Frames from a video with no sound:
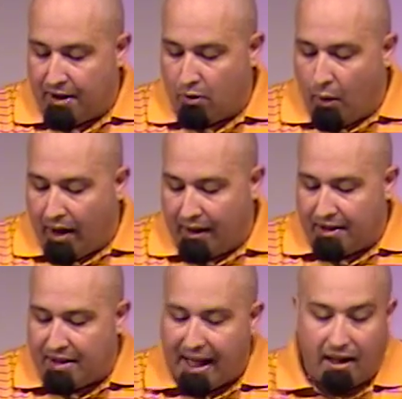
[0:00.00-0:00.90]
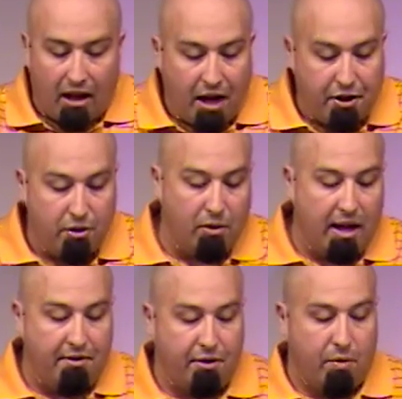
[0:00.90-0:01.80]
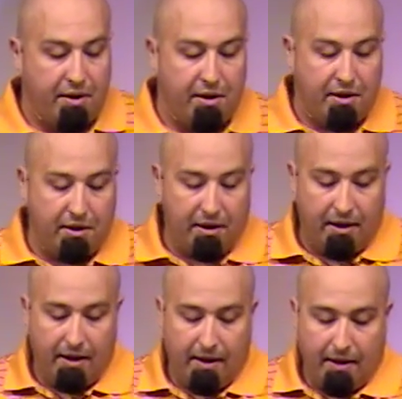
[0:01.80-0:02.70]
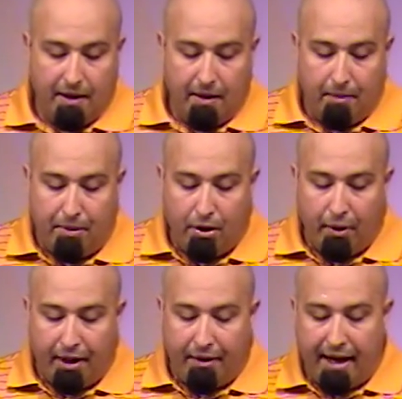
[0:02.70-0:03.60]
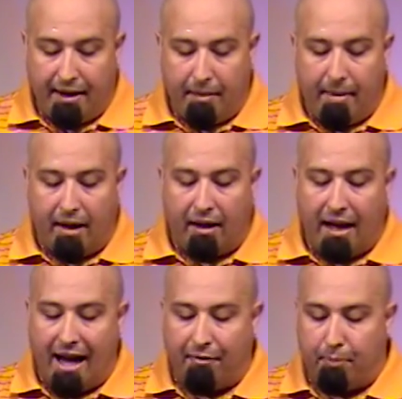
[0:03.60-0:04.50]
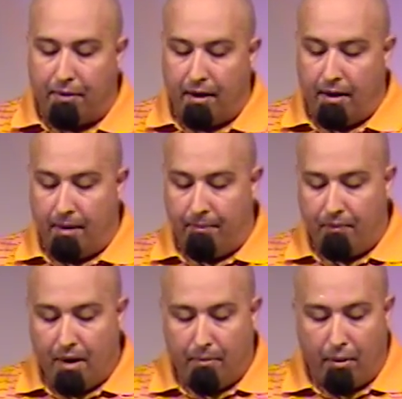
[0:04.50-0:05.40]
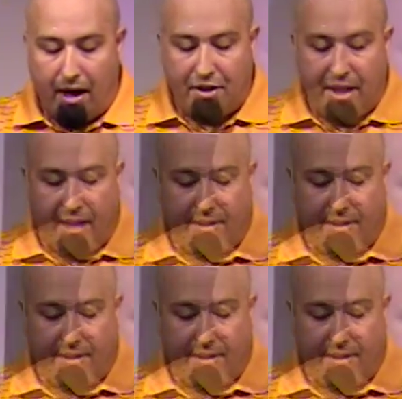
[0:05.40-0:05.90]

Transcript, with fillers: as well as psychological consequences. Pew Internet and America Life um, Project